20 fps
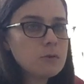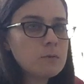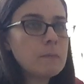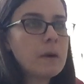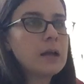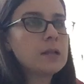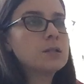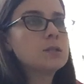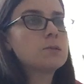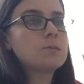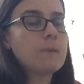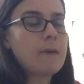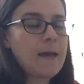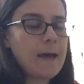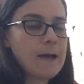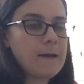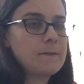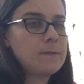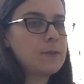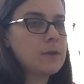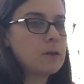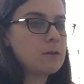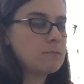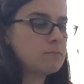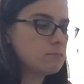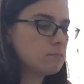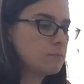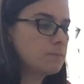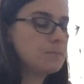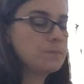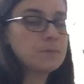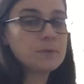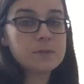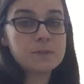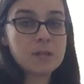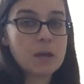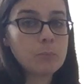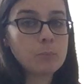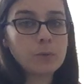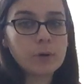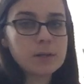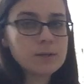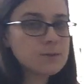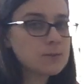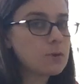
months we had them separate.